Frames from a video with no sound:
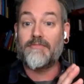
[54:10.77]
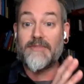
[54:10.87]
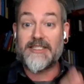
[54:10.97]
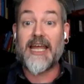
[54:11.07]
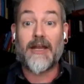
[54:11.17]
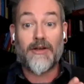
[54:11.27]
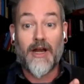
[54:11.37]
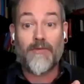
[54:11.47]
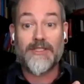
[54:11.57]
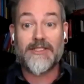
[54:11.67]
standard,
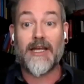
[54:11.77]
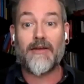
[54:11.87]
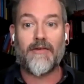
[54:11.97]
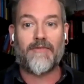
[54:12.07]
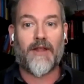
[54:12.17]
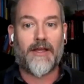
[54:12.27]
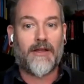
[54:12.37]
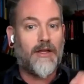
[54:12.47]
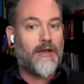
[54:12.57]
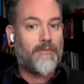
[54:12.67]
I would say, of
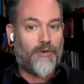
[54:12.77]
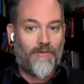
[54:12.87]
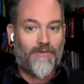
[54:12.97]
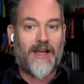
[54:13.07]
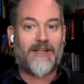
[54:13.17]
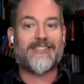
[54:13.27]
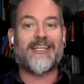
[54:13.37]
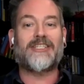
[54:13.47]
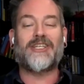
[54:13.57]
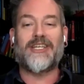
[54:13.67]
like profile
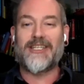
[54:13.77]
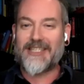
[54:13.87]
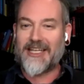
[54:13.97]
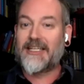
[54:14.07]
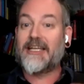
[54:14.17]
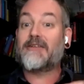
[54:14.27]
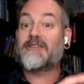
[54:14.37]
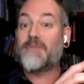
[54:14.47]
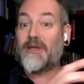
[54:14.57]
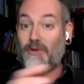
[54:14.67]
sessions and leading
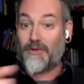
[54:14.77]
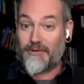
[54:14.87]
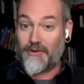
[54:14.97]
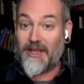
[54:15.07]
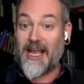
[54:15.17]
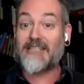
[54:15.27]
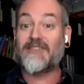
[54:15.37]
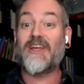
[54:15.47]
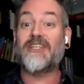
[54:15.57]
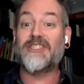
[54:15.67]
people through the
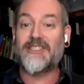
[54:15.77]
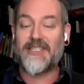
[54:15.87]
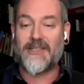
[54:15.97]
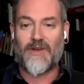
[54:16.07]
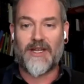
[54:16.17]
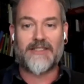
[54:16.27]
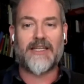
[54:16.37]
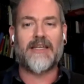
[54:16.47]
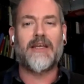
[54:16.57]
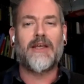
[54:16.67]
activation sequence
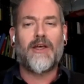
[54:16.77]
and